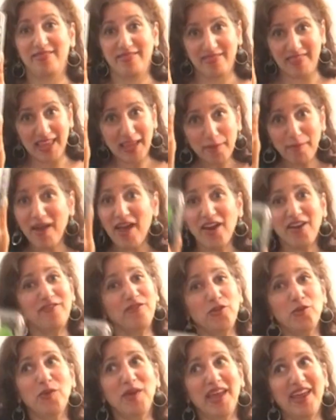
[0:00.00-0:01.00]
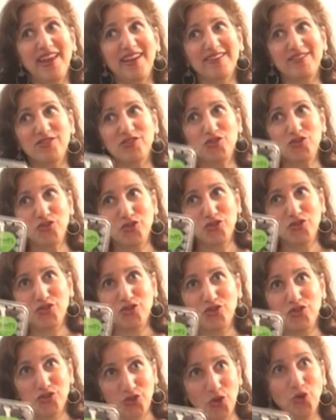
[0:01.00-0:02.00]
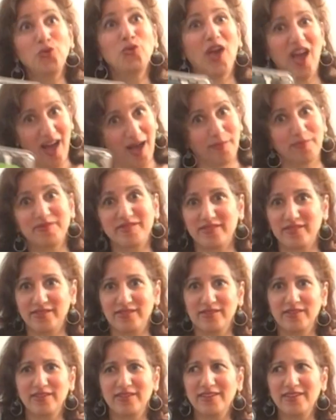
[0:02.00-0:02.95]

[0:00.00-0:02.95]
Think about if you ate 2 cups.